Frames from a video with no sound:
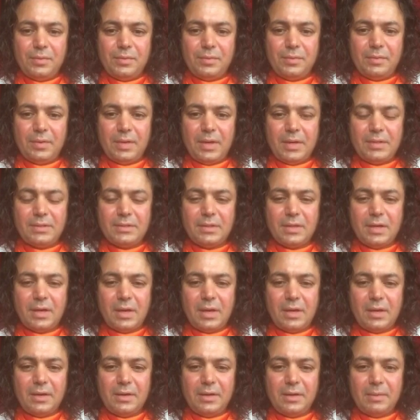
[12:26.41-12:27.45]
writes,
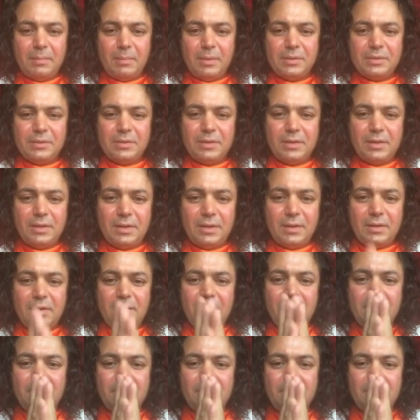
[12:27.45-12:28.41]
heart. Namaste, heart.